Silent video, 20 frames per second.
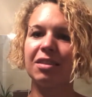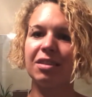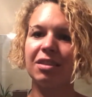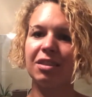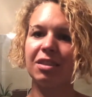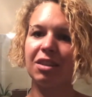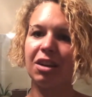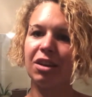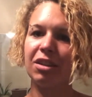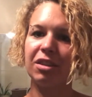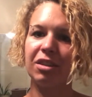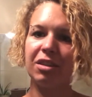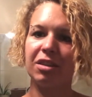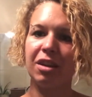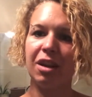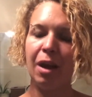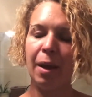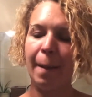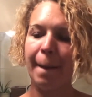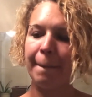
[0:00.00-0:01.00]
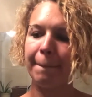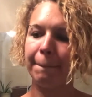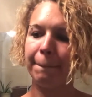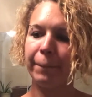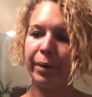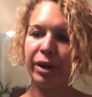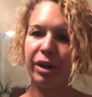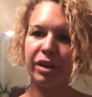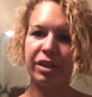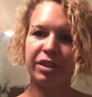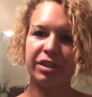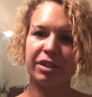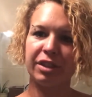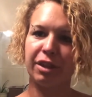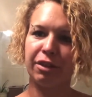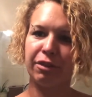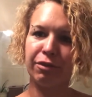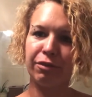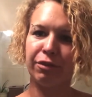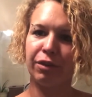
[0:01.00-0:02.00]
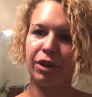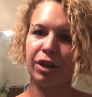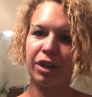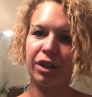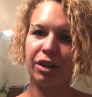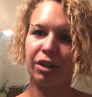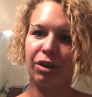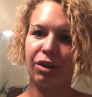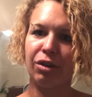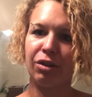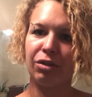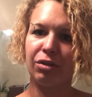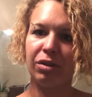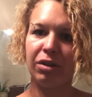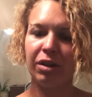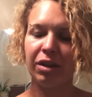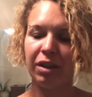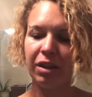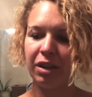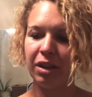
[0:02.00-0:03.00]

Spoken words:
sudden burst of vertigo,